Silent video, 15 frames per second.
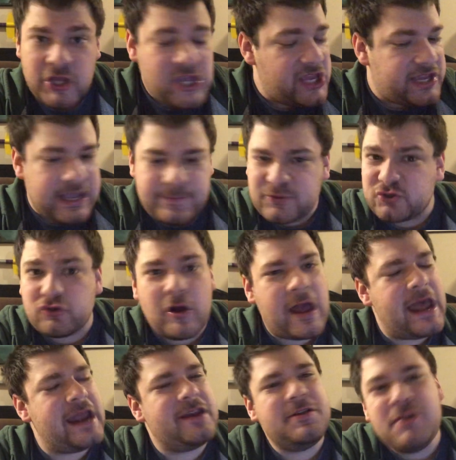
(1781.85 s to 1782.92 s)
He keeps
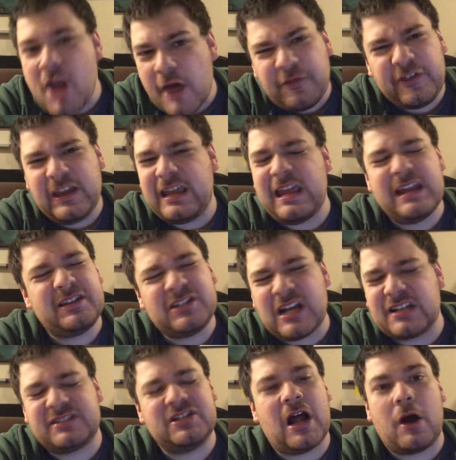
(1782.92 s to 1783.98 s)
trying, nothing, it
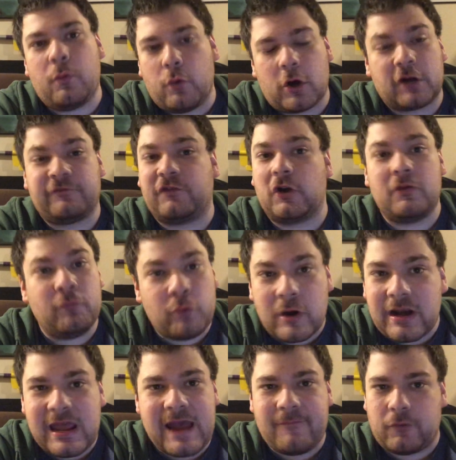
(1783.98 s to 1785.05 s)
does not work for
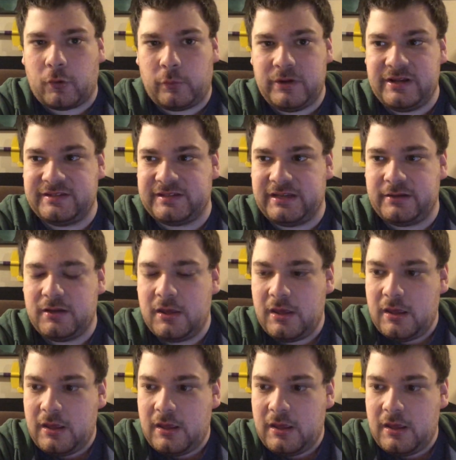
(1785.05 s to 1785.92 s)
whatever reason.